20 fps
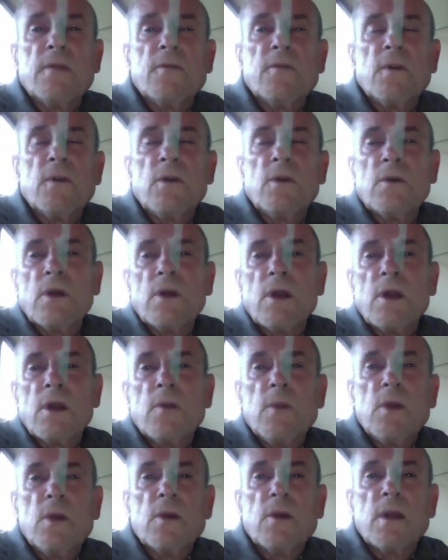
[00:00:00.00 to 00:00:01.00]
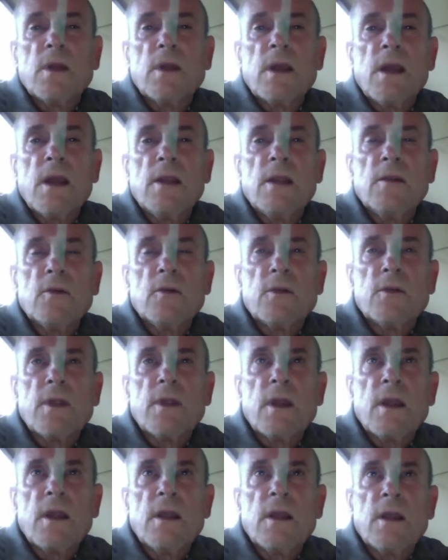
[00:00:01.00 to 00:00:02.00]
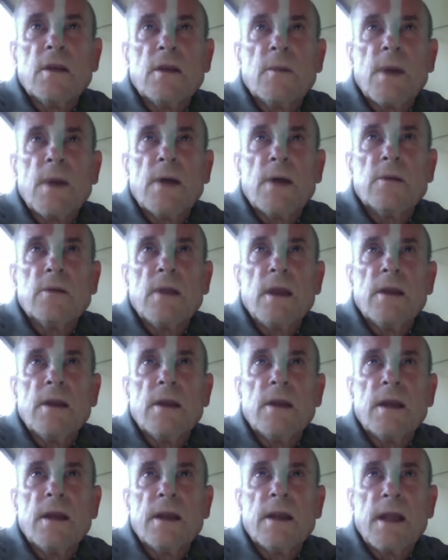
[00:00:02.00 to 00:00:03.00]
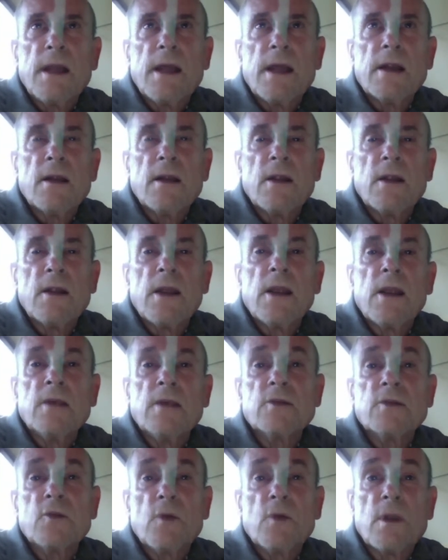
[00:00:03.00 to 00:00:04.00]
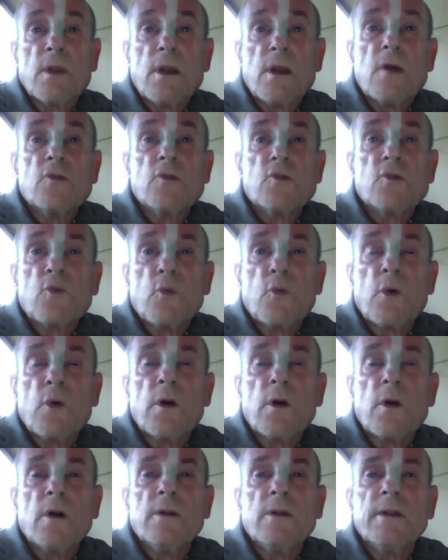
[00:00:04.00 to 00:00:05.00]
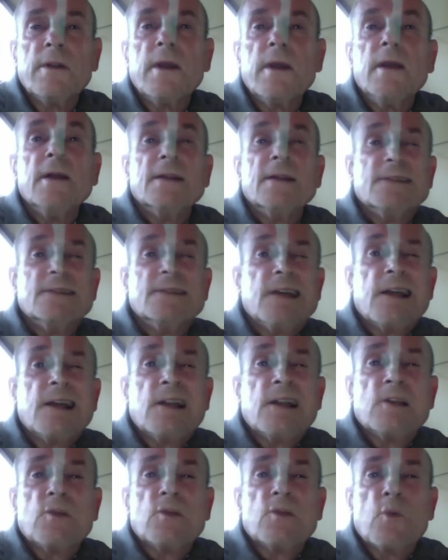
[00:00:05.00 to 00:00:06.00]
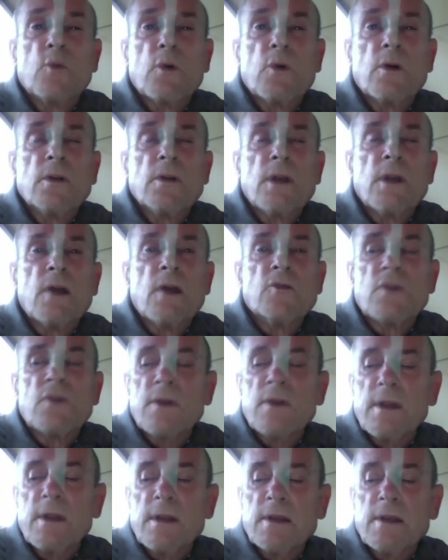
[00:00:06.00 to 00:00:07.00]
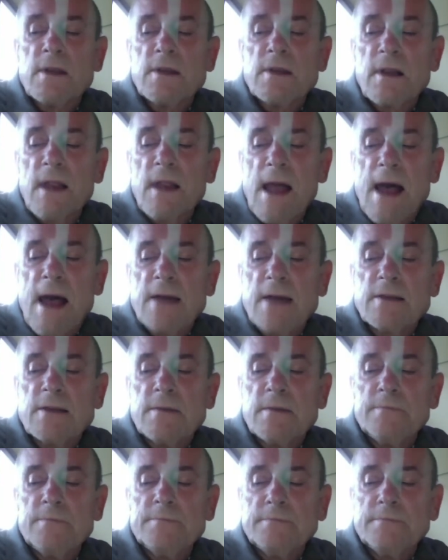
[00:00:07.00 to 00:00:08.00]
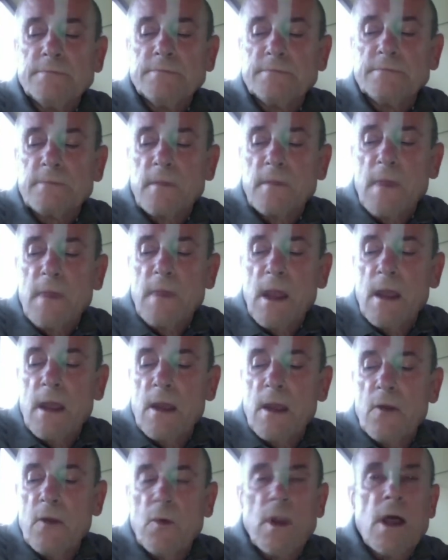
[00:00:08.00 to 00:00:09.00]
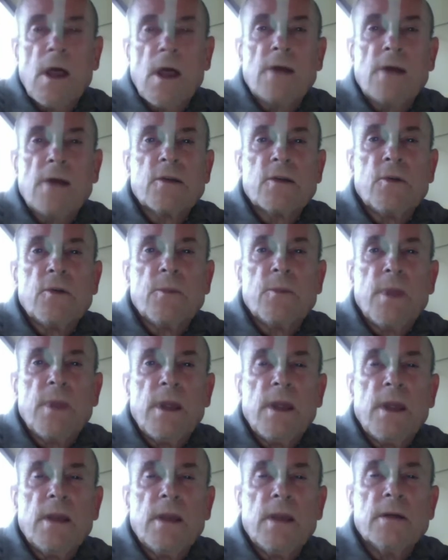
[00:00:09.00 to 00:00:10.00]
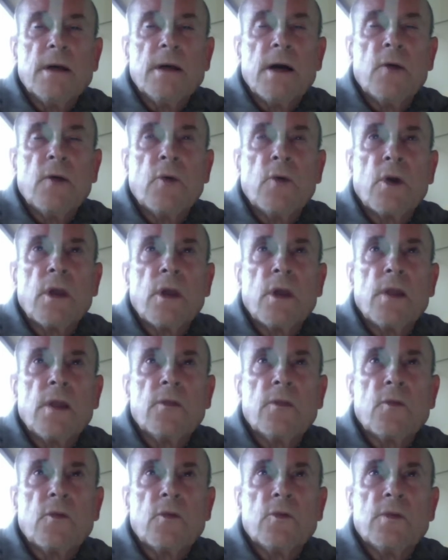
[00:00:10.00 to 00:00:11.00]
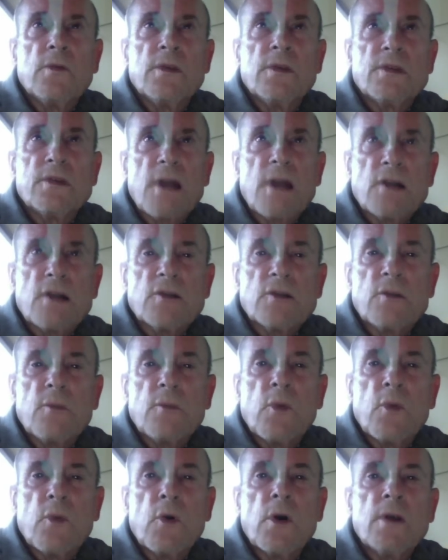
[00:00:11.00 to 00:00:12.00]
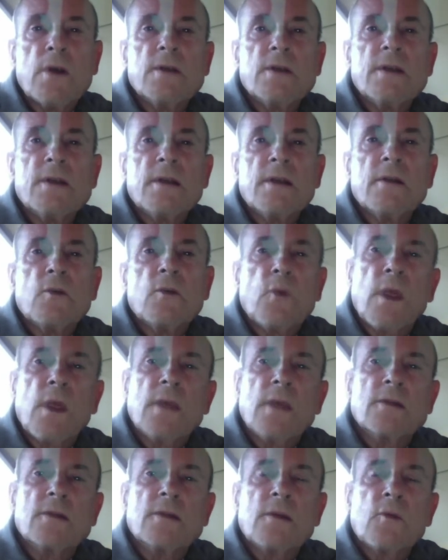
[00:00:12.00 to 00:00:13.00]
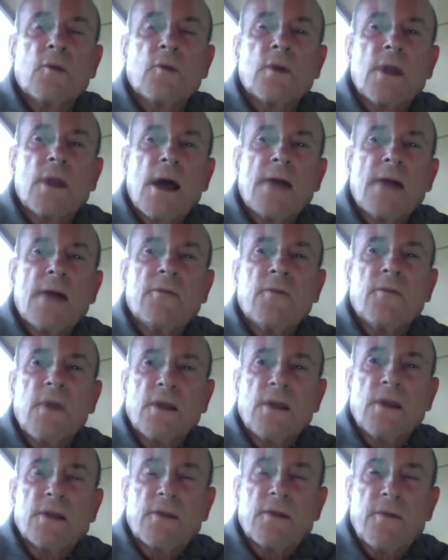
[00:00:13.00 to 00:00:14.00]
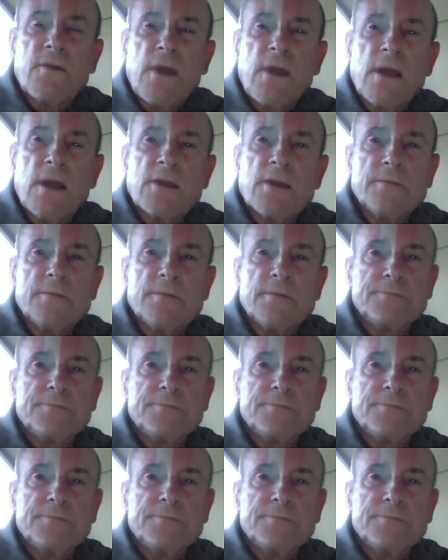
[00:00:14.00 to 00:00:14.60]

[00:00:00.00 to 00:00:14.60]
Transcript: for you to communicate your thinking about data and analytics to a larger world, that is a world larger than this class. We'll also be working through discussion boards in the weeks that we're not face-to-face